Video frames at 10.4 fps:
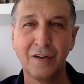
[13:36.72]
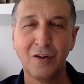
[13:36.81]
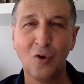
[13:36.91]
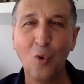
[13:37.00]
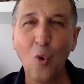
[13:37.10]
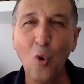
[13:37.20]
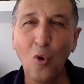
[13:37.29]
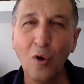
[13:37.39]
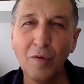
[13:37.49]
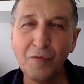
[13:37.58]

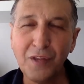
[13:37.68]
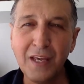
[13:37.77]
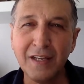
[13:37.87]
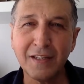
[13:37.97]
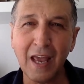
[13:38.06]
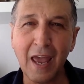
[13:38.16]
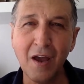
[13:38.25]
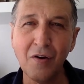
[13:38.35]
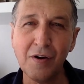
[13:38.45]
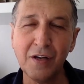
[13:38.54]
All of these
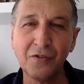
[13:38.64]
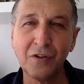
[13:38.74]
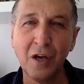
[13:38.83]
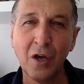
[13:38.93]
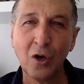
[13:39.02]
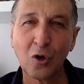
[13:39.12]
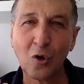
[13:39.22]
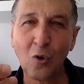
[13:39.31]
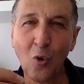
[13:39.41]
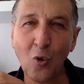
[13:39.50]
areas
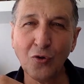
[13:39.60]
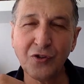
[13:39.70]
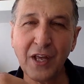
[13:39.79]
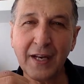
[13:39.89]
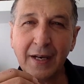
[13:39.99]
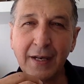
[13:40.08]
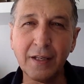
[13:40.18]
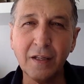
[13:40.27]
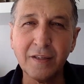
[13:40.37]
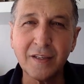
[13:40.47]
cause that
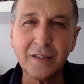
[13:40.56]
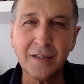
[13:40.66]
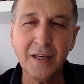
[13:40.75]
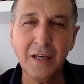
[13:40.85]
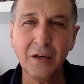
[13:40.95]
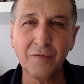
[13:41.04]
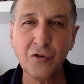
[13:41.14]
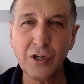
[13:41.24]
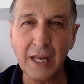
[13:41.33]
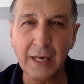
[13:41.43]
little seed of
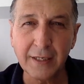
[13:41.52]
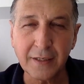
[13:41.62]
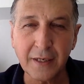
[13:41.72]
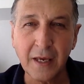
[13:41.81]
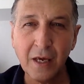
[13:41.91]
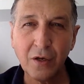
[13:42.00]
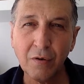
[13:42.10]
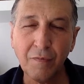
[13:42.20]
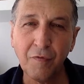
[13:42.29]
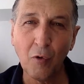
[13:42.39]
jealousy to
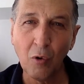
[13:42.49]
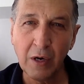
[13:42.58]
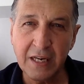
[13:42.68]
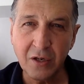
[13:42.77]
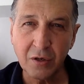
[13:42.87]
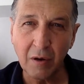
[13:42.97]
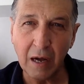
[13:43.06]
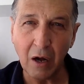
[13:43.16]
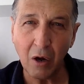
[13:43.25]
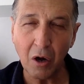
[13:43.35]
fall into
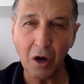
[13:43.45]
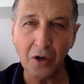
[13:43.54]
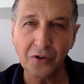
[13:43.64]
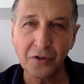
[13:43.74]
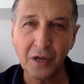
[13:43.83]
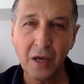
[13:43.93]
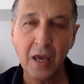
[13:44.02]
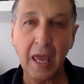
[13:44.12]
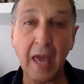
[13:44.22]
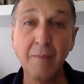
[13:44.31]
our heart
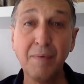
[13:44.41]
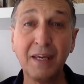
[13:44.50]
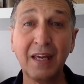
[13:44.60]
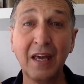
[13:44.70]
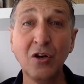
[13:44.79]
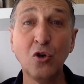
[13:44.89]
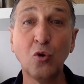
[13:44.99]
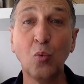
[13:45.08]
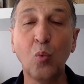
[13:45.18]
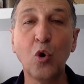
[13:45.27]
and begin to
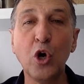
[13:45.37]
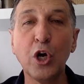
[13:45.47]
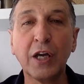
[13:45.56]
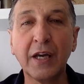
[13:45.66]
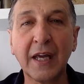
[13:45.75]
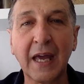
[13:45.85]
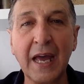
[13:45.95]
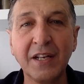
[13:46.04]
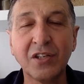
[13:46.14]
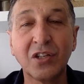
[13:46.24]
work
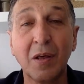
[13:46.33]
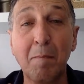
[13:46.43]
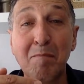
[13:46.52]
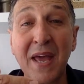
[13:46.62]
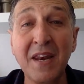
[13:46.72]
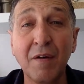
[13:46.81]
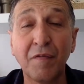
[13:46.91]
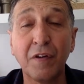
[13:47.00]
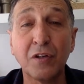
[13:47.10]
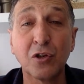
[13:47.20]
against the
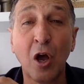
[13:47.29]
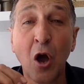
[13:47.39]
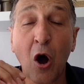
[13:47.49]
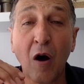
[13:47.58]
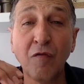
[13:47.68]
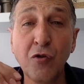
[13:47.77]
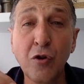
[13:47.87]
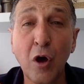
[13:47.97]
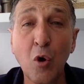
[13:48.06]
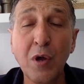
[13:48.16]
benefits of
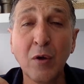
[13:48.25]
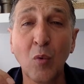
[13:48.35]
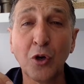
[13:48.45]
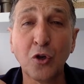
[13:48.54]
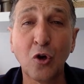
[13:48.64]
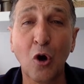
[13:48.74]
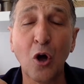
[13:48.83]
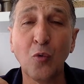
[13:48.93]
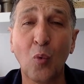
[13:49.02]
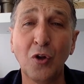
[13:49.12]
knowing what
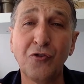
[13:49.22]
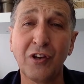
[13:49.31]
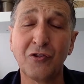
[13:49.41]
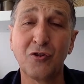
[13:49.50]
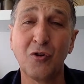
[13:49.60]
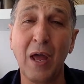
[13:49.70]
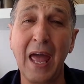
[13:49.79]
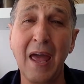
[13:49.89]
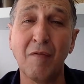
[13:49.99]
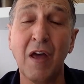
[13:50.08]
God wants us to
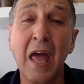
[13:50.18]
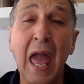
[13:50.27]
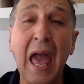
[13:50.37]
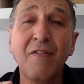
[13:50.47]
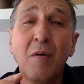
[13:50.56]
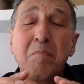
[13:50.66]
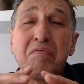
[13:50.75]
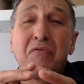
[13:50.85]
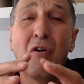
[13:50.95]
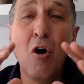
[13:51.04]
have and the
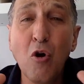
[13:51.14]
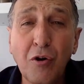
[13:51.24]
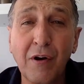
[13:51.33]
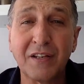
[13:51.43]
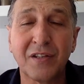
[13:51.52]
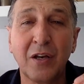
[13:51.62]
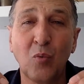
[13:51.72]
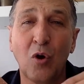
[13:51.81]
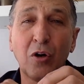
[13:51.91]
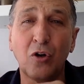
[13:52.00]
progress that
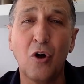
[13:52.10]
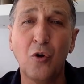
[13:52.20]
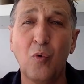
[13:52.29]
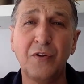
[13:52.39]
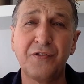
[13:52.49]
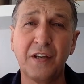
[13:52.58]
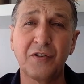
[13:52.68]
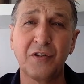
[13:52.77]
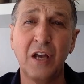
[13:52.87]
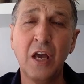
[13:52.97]
God wants
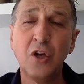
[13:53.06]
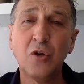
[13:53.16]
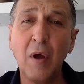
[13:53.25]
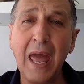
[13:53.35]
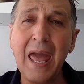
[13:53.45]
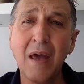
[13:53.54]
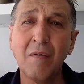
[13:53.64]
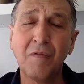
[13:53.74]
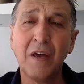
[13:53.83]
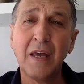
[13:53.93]
us to
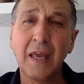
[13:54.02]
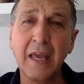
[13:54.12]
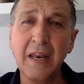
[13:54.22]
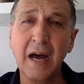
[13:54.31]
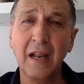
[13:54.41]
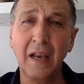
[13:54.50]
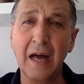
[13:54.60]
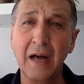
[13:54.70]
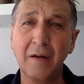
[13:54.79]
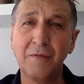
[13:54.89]
have in our
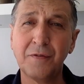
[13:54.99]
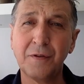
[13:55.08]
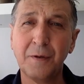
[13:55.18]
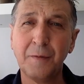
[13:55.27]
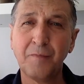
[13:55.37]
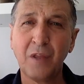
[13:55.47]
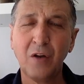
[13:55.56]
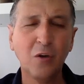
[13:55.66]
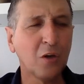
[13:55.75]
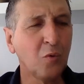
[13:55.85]
lives.
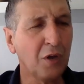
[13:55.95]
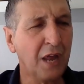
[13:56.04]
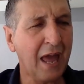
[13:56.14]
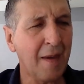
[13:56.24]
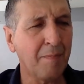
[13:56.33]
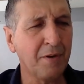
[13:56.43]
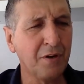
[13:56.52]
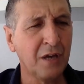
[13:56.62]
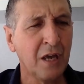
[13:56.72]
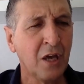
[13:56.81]
Look at what happened
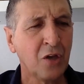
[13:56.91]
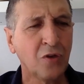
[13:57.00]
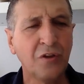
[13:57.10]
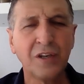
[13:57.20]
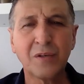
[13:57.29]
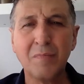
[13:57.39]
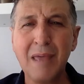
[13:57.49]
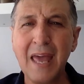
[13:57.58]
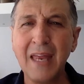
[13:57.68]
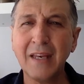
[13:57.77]
to this
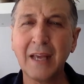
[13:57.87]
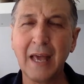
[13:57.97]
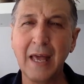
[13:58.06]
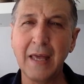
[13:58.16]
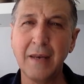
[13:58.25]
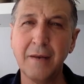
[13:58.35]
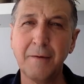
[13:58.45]
man Cain.